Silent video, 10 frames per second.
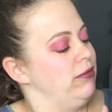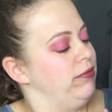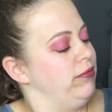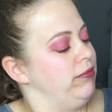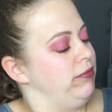
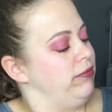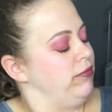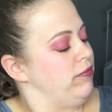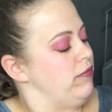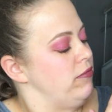
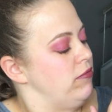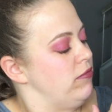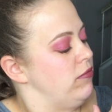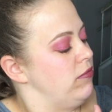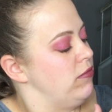
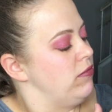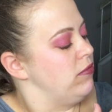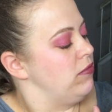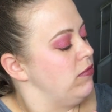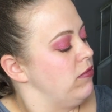
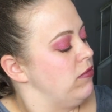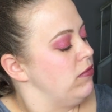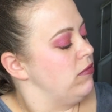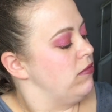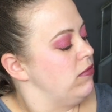
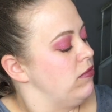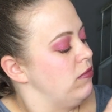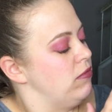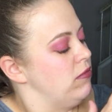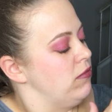
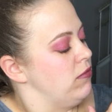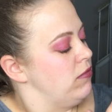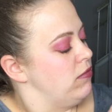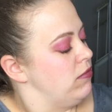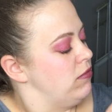
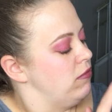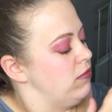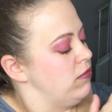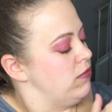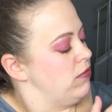
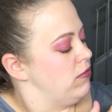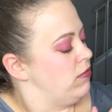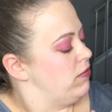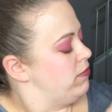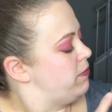
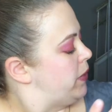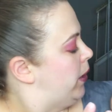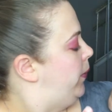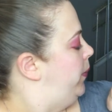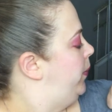No one is speaking in this clip.